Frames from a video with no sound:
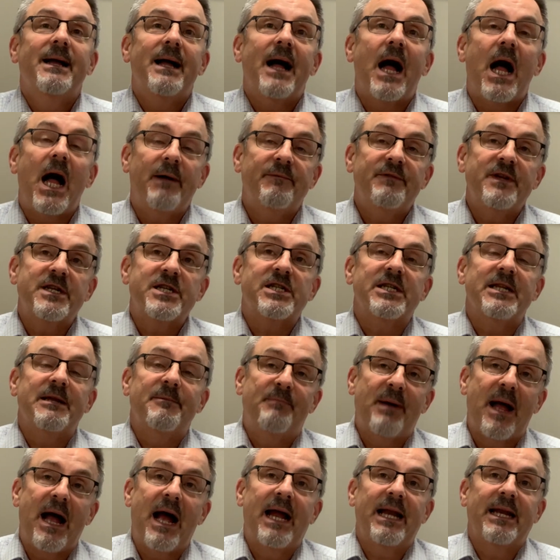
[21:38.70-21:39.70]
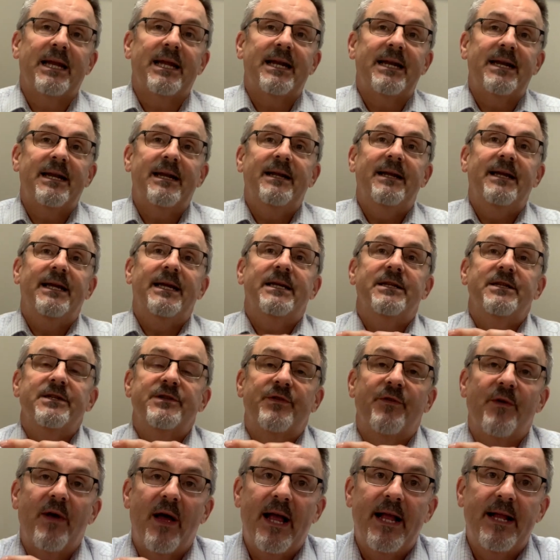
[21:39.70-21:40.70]
Obviously, Pilate
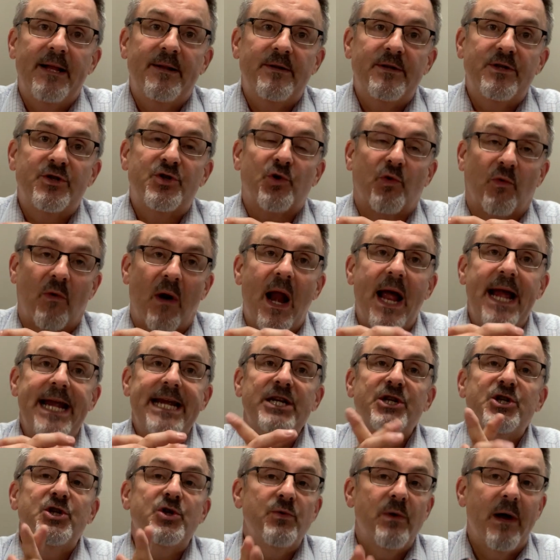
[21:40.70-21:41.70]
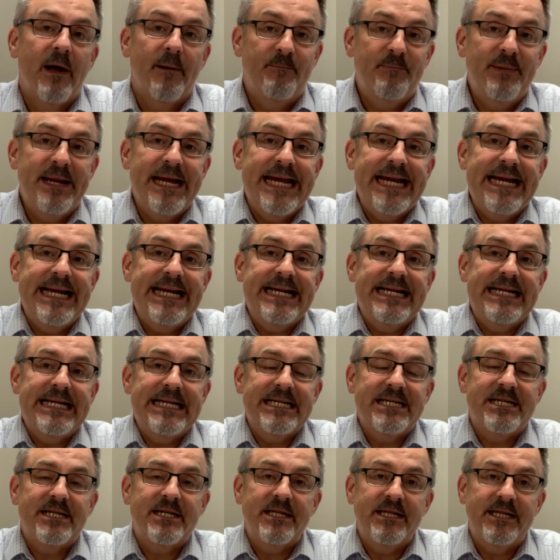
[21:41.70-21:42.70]
is trying to
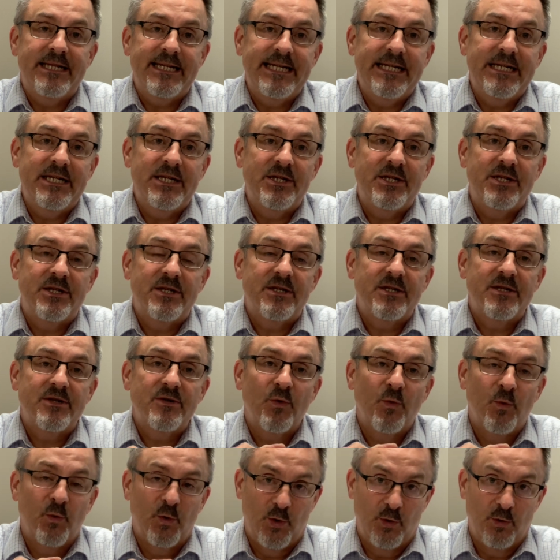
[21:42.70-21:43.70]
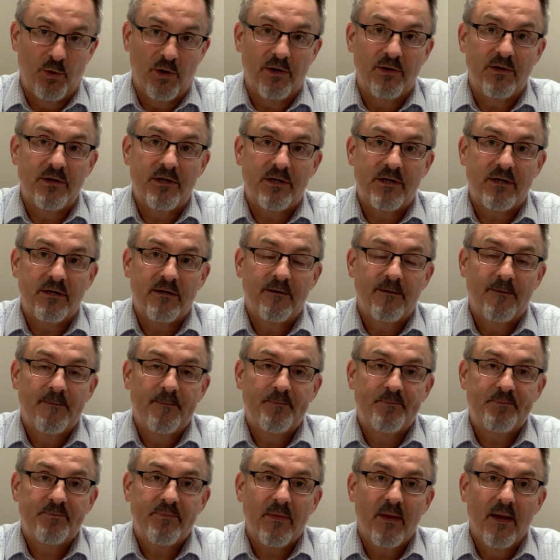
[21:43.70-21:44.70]
appease these rulers,
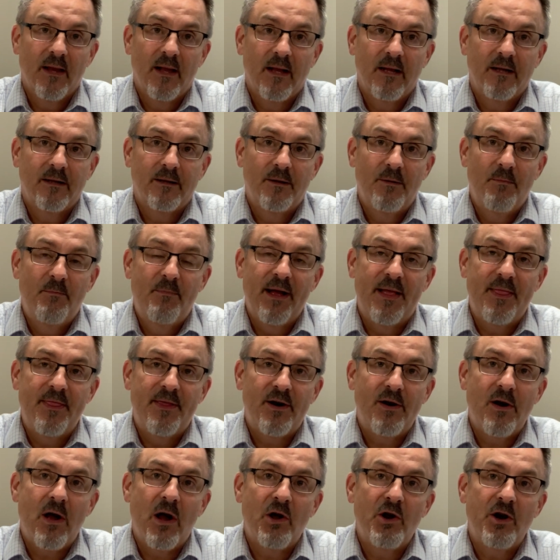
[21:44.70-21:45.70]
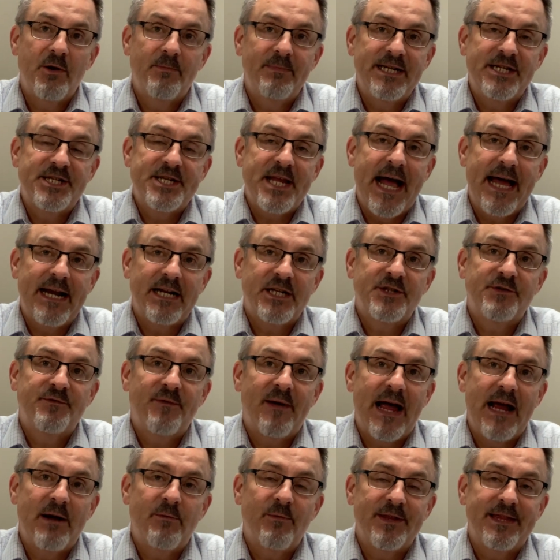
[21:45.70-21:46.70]
but they're not going to be
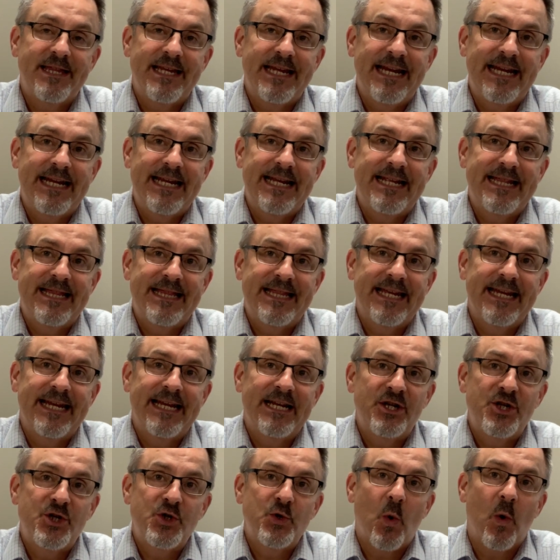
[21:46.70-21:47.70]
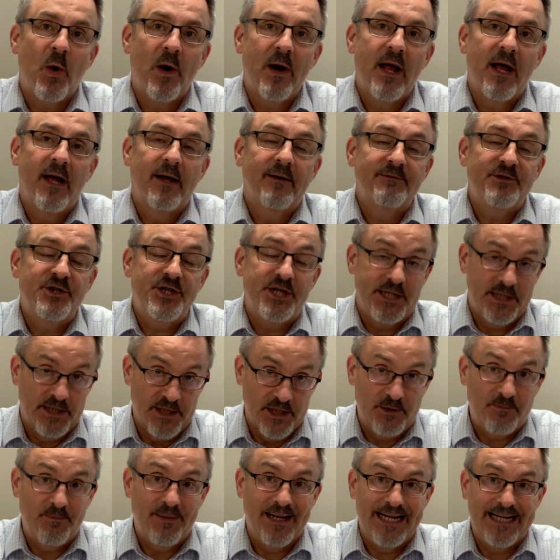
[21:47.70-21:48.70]
satisfied with anything short of
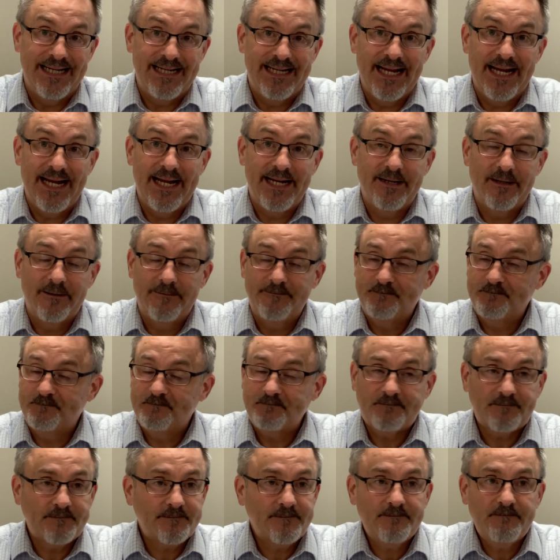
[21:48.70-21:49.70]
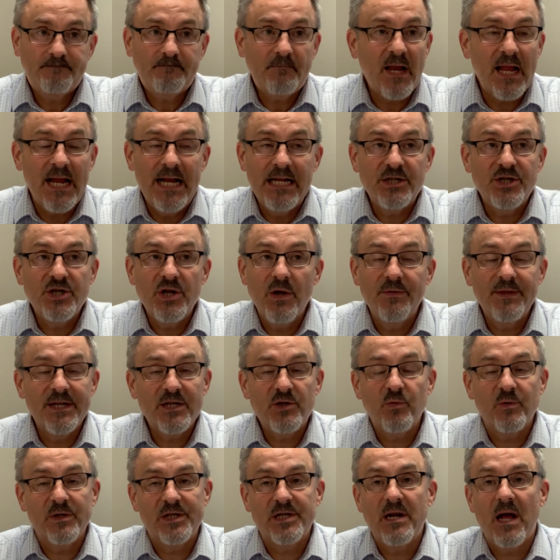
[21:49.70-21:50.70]
Jesus being dead. And so
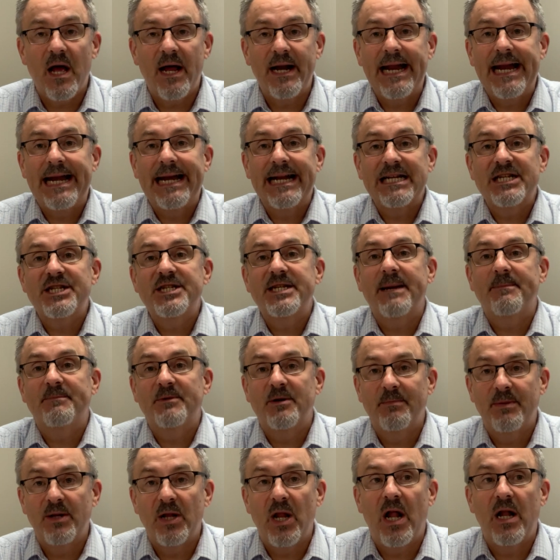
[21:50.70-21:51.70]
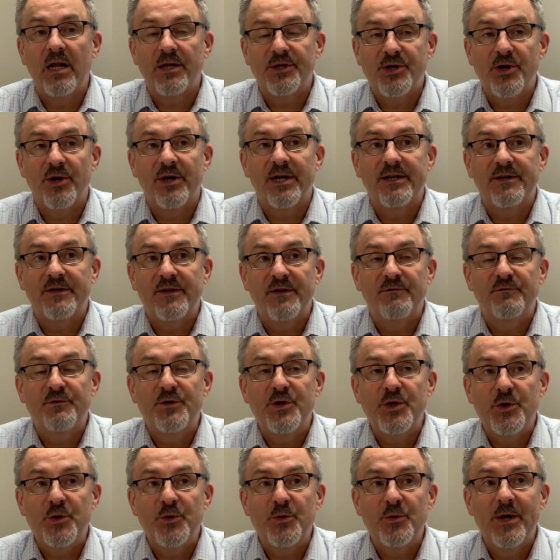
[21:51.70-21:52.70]
this was not an acceptable alternative
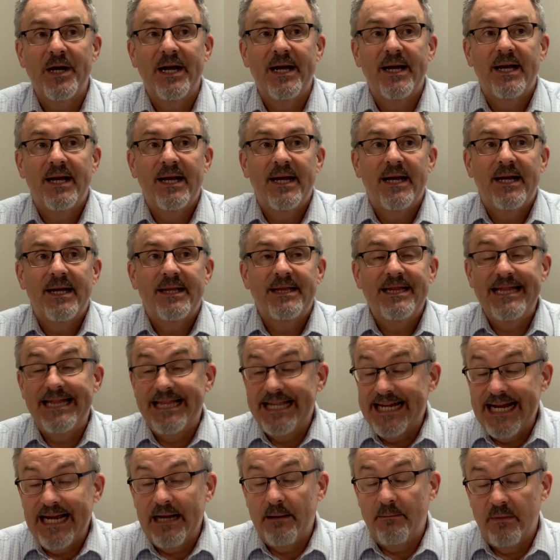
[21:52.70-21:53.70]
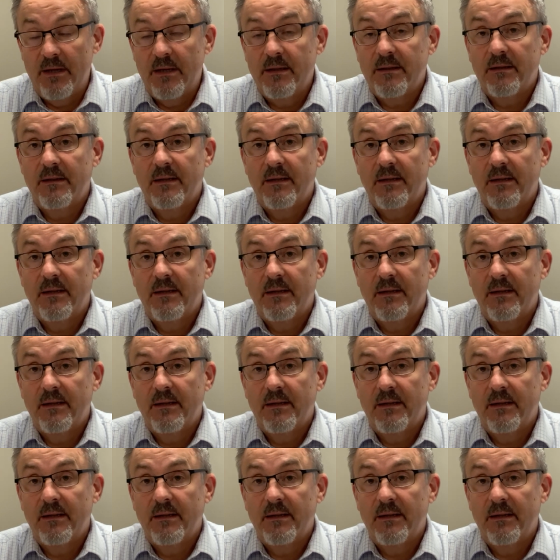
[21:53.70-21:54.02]
to them.